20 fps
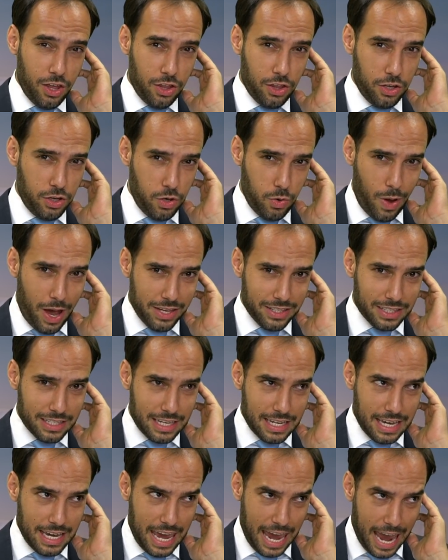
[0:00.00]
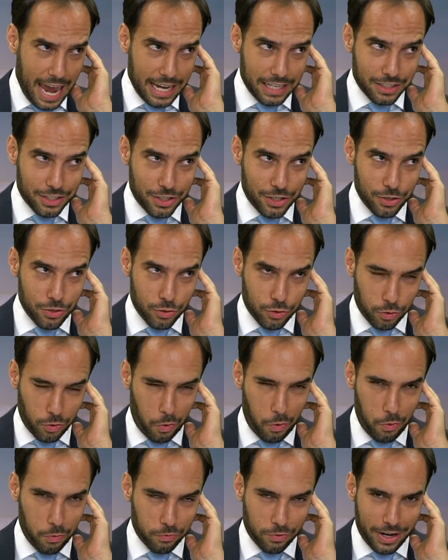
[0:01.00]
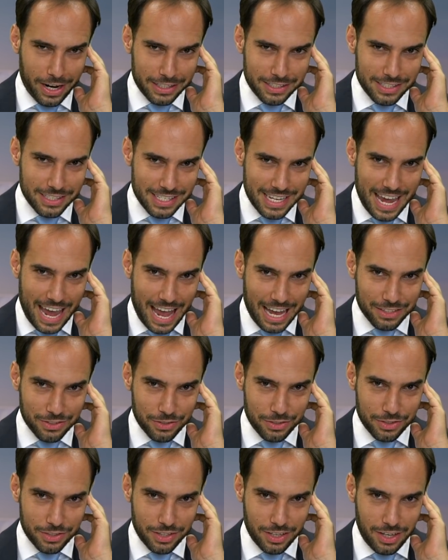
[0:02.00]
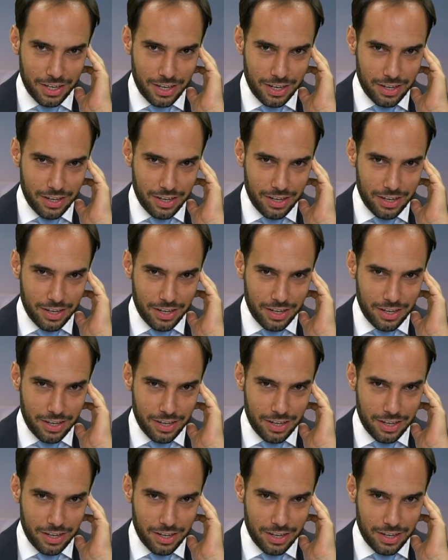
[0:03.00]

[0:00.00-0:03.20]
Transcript: The U.S. can't control France's castles?